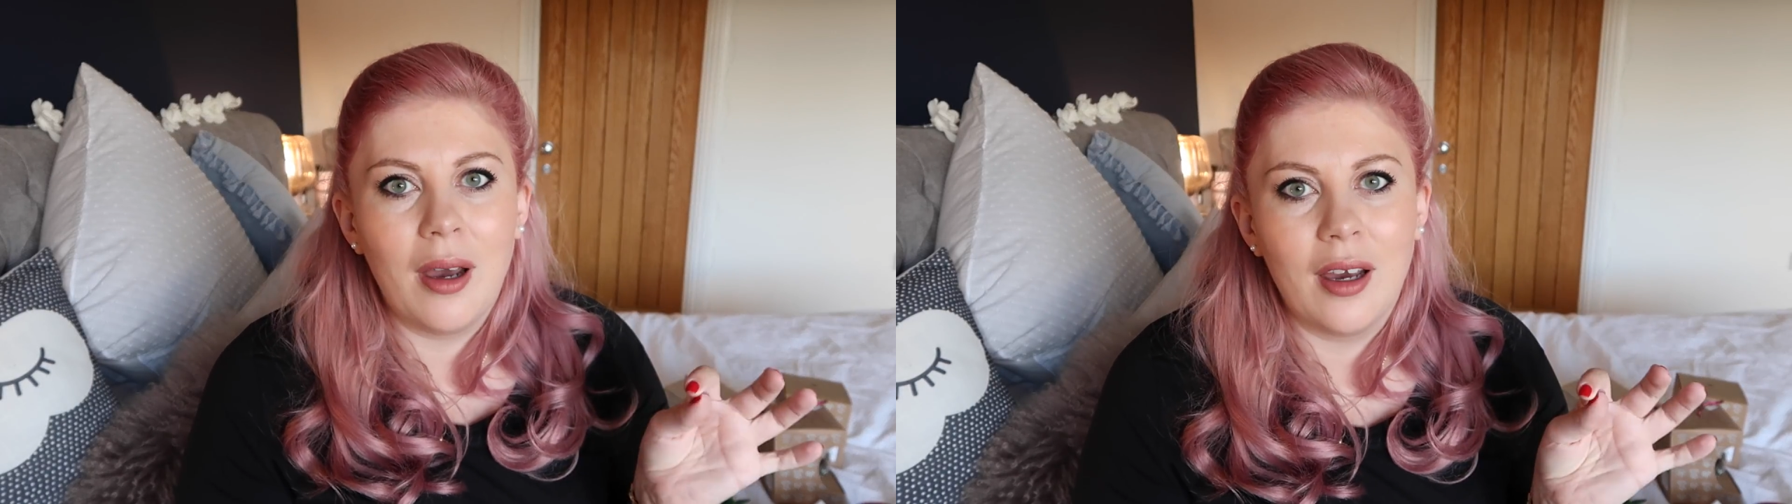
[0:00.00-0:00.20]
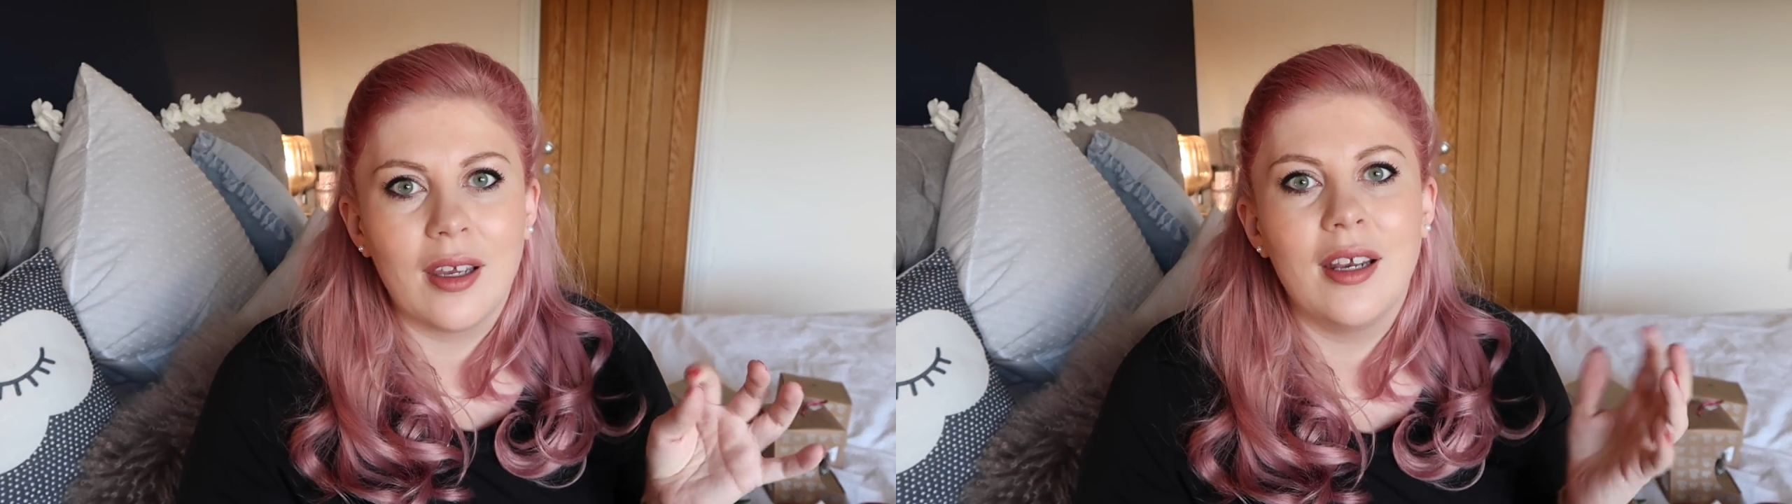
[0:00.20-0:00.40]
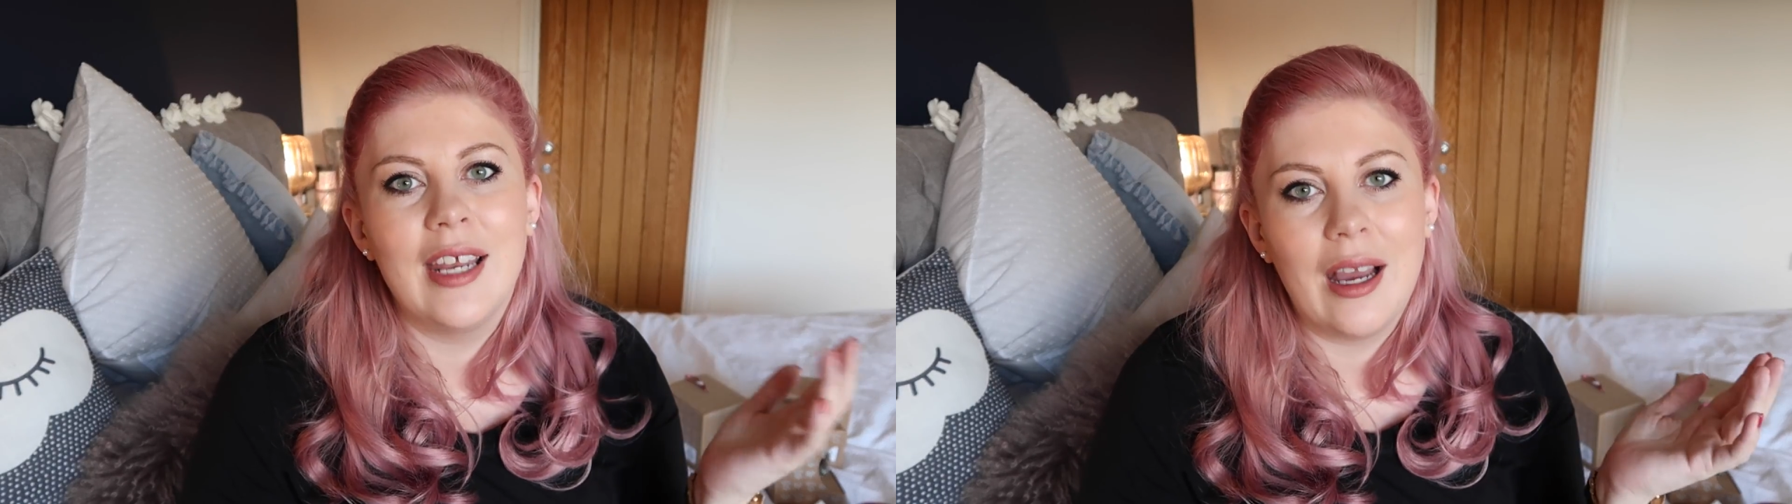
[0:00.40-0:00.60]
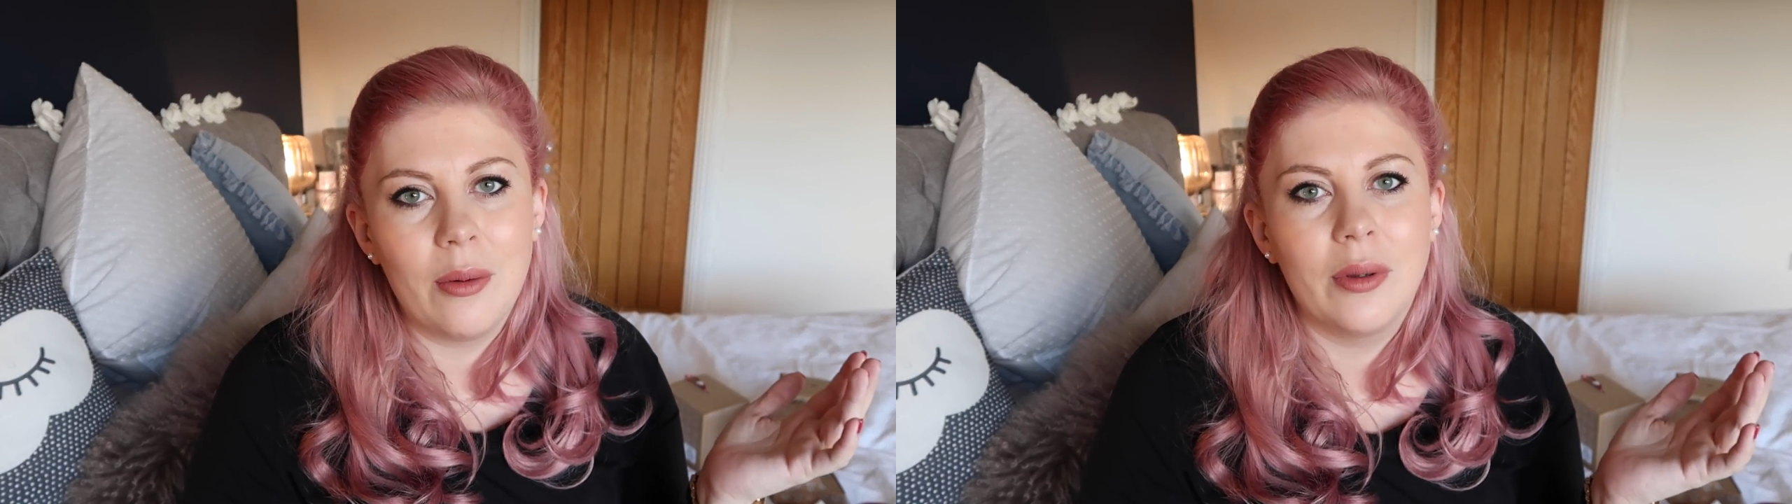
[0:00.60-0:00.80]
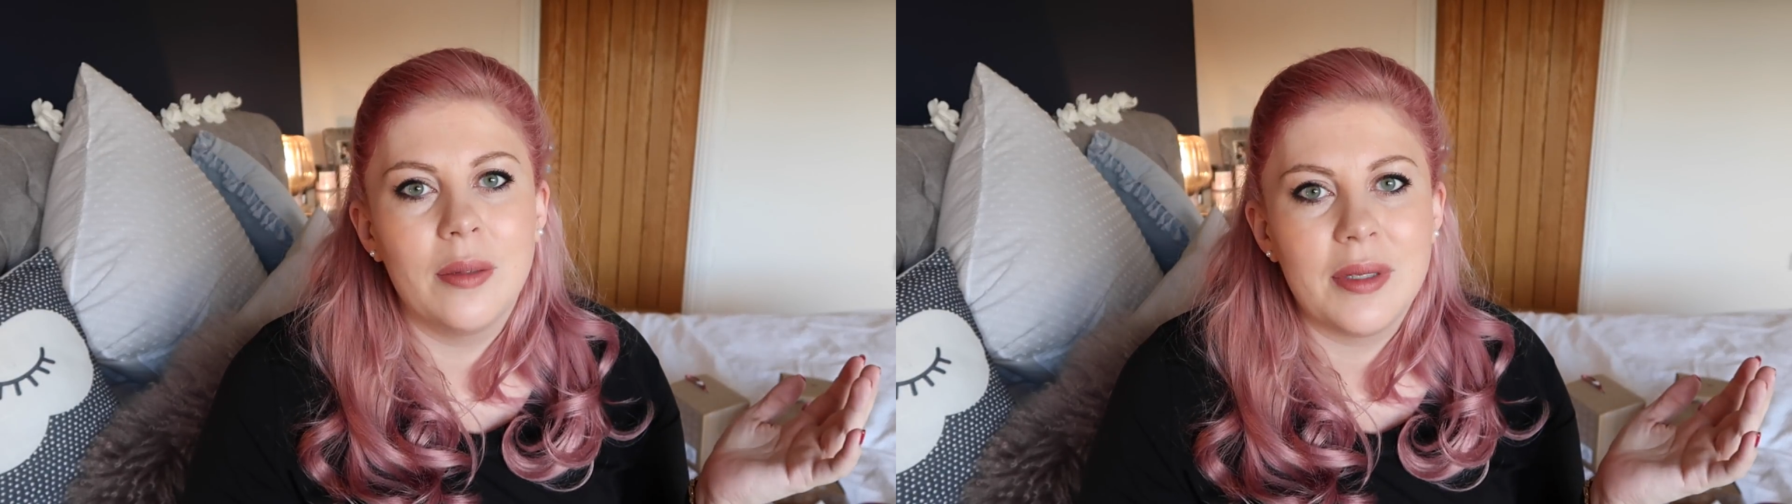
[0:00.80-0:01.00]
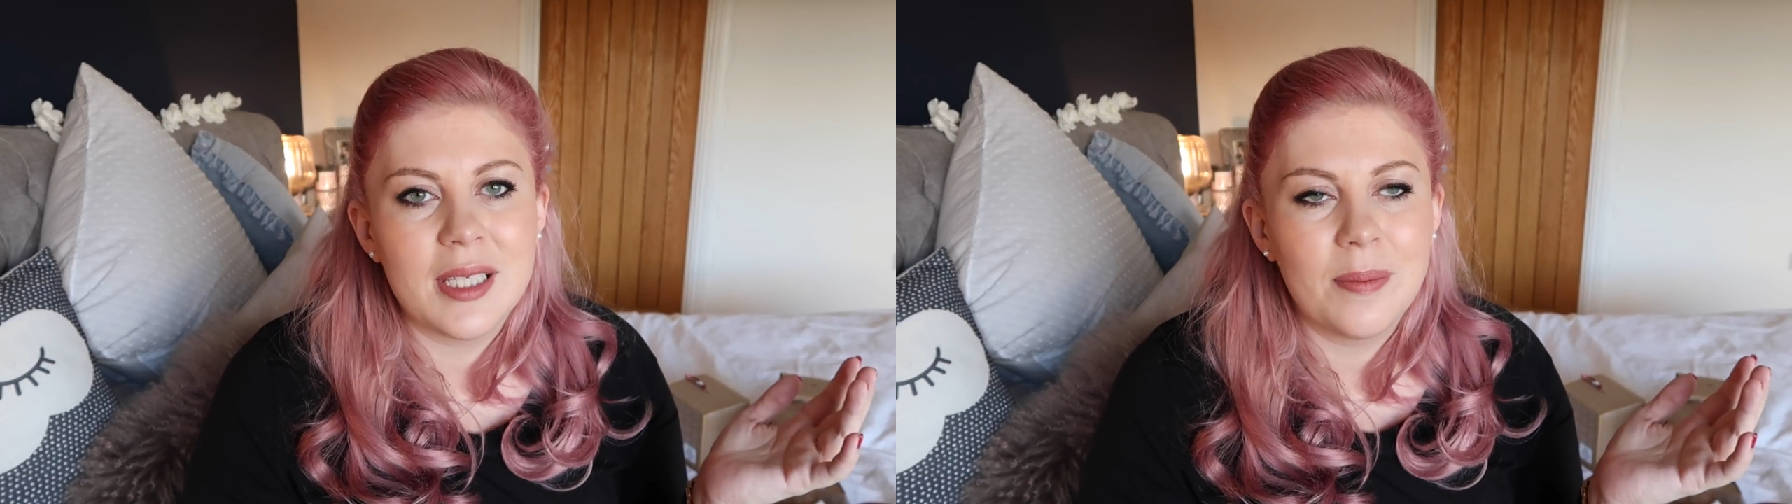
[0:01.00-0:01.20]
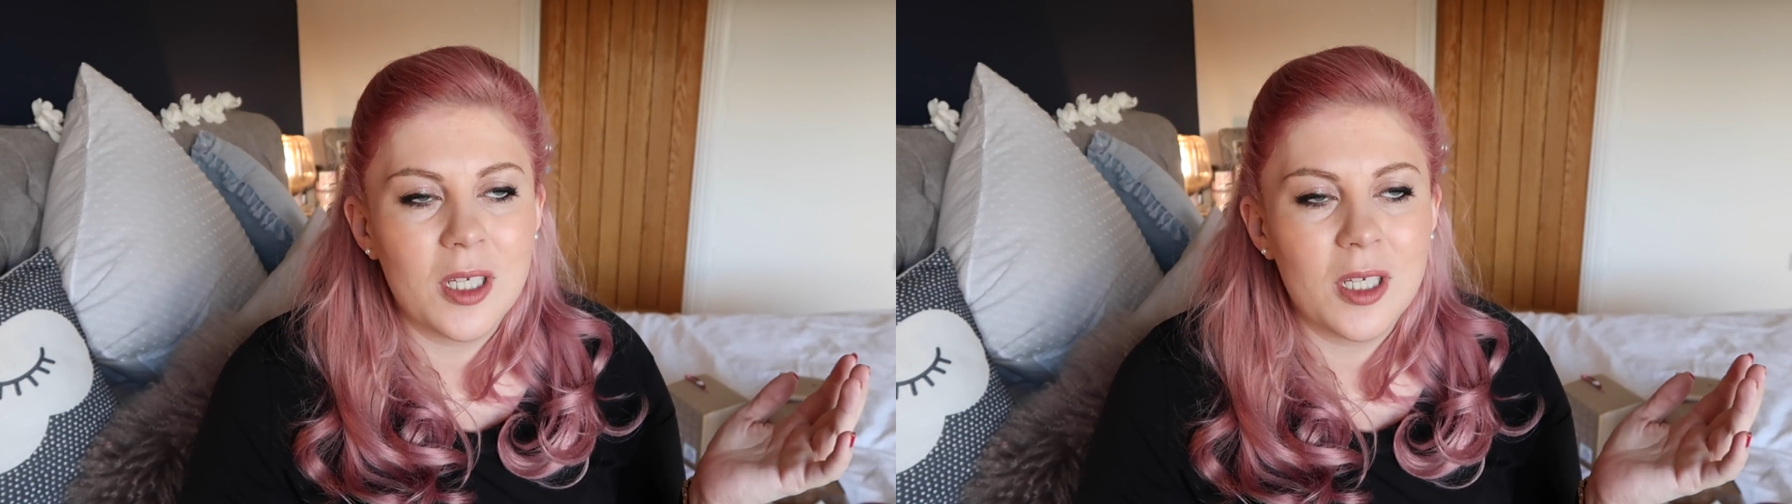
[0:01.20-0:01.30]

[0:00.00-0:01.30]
mug and now I want the Mrs.